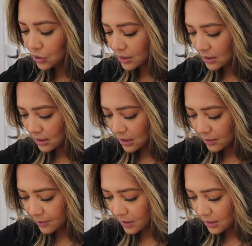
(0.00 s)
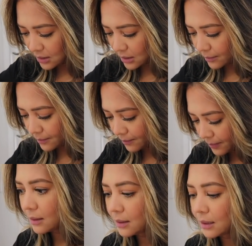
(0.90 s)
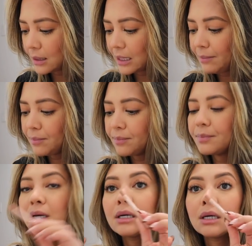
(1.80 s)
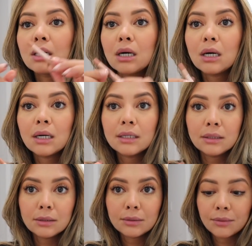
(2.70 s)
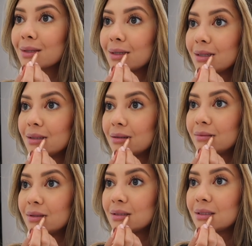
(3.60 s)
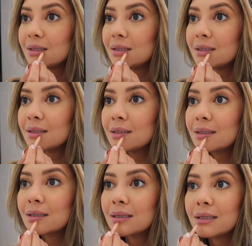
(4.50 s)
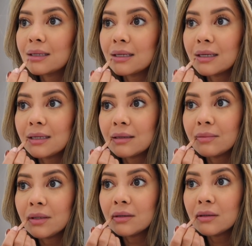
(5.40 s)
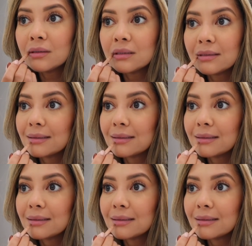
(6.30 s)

Just gonna put some lip on. I love this liner, a KKW